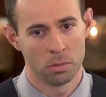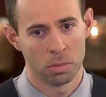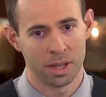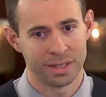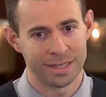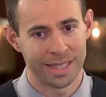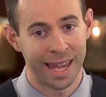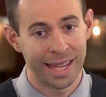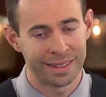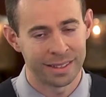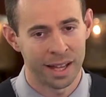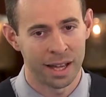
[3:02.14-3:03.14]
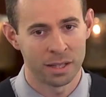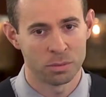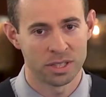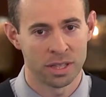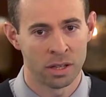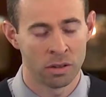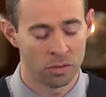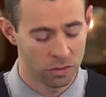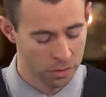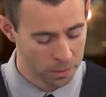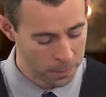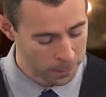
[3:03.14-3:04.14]
because He can't deny
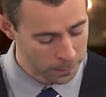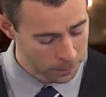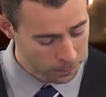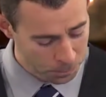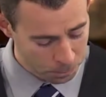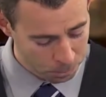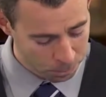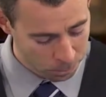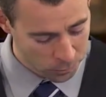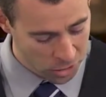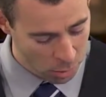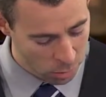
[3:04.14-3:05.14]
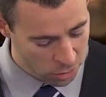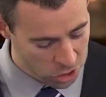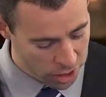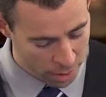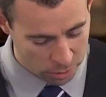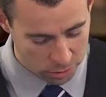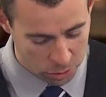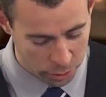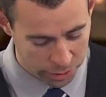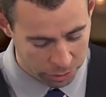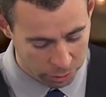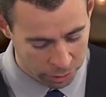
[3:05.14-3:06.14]
Himself. Numbers chapter
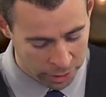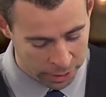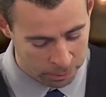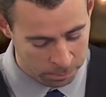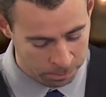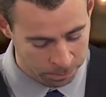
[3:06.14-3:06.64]
23,